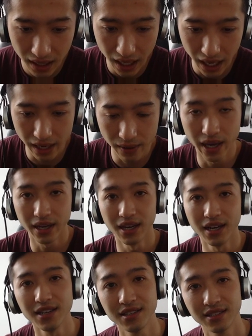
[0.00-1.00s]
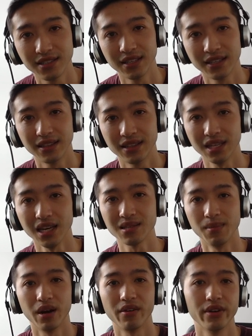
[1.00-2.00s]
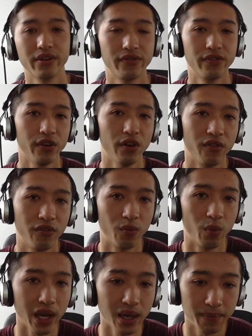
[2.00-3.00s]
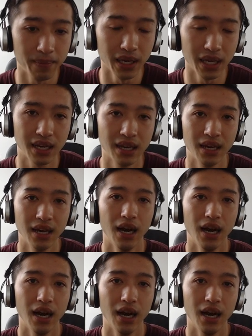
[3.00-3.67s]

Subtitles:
anyway, guys, that's my review of Weebit.